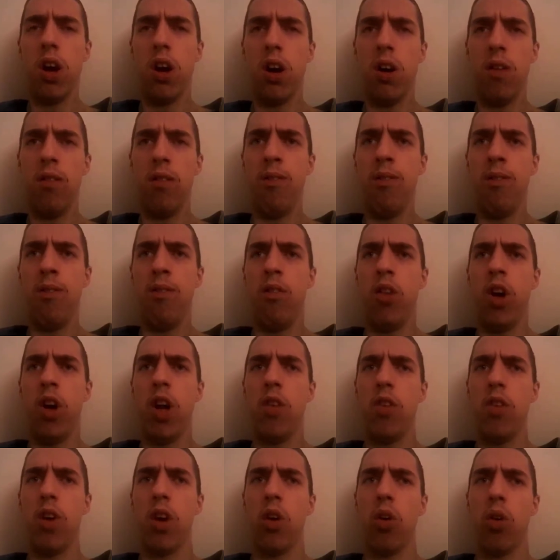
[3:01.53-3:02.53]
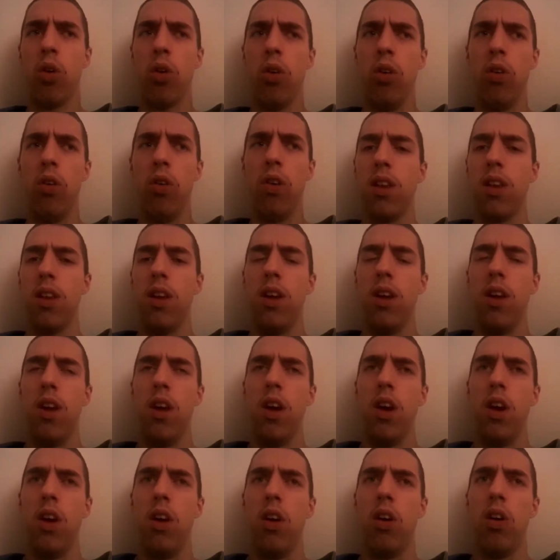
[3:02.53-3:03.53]
um when I'm
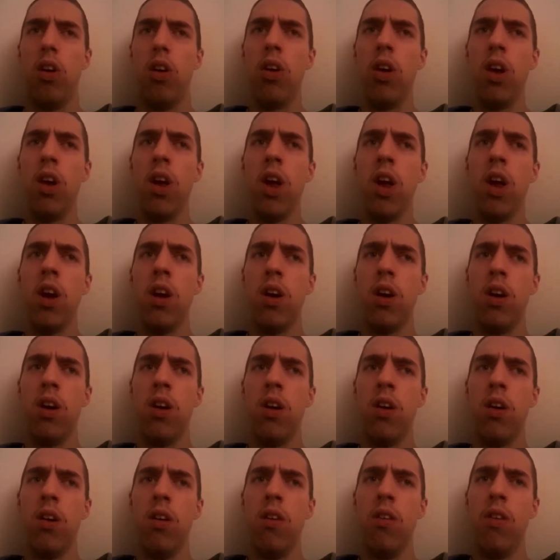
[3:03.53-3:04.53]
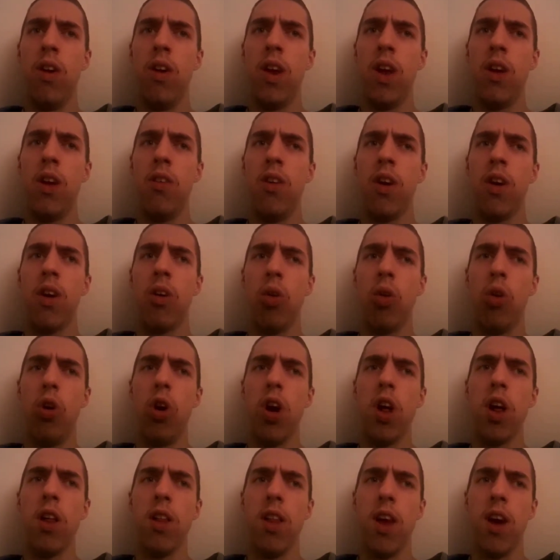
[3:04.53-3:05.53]
only uh, when I'm
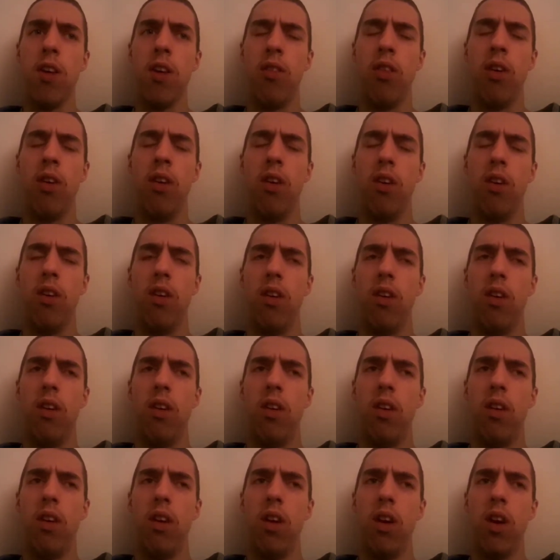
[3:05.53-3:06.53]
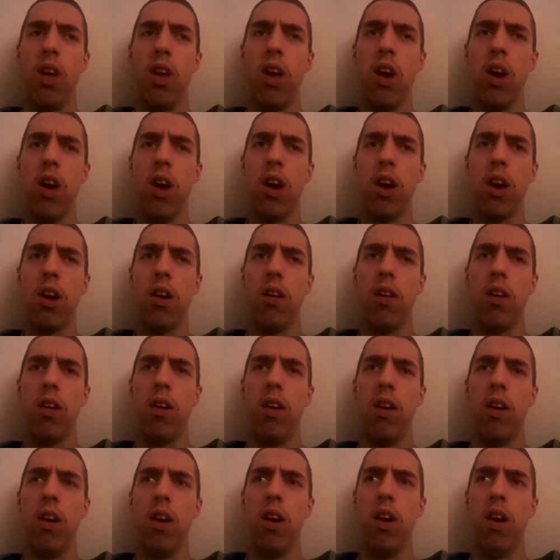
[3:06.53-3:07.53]
recording them. Yeah,
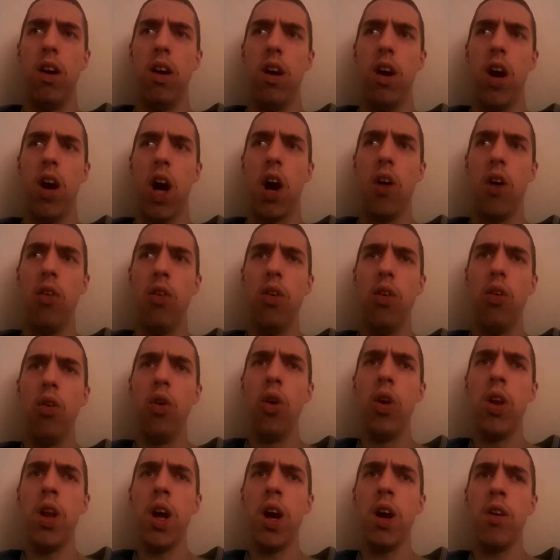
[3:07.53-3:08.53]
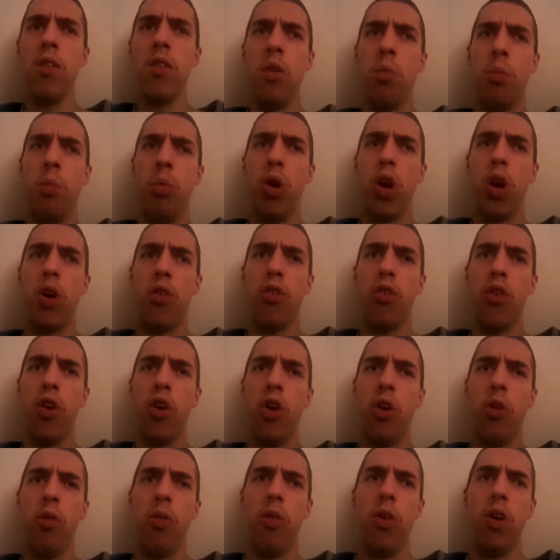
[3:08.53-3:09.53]
I will not put a
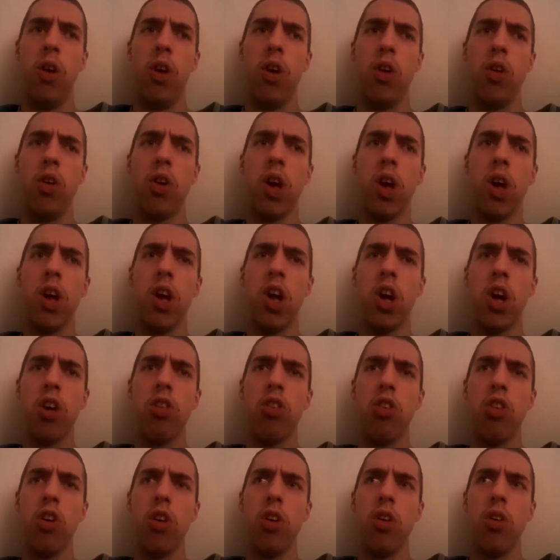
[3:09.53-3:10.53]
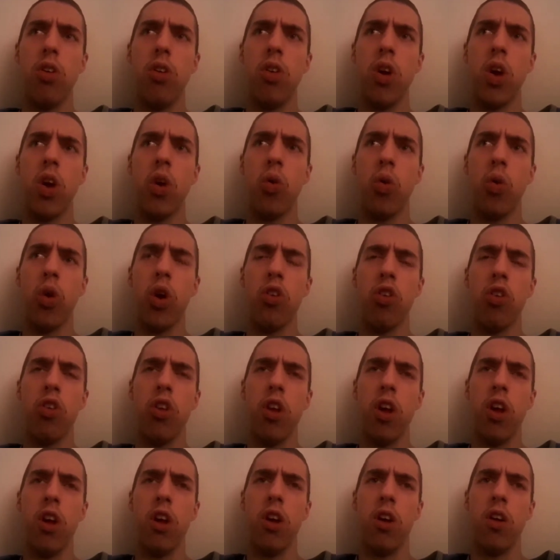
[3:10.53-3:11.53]
forum. You can just uh,
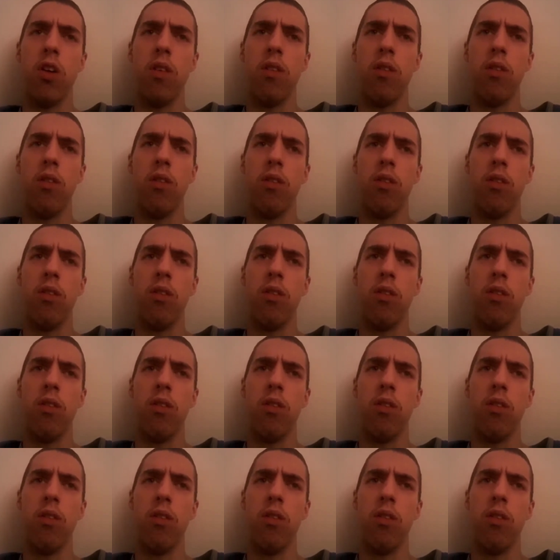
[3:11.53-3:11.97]
request it. Uh...